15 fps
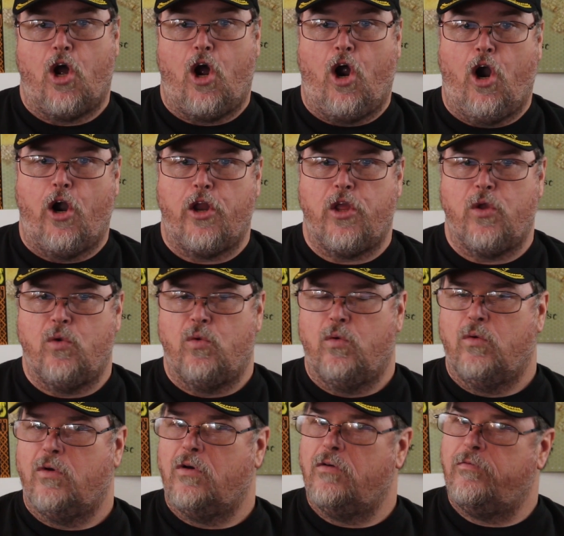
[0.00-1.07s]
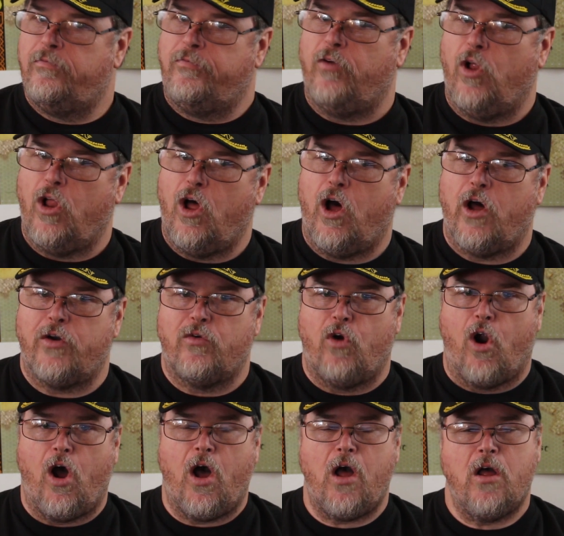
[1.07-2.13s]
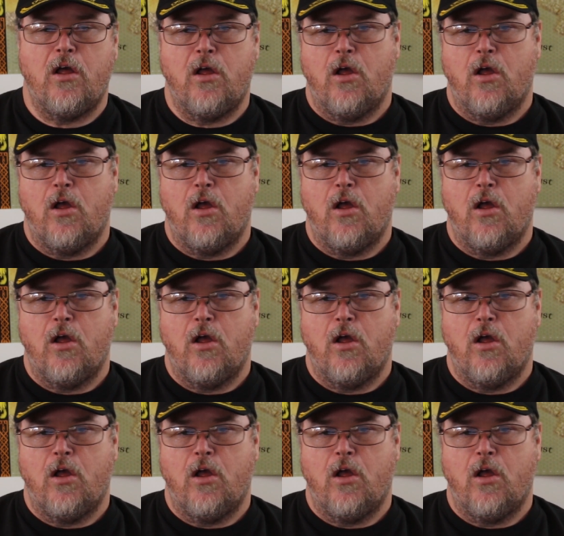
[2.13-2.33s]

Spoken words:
Are you full on raw?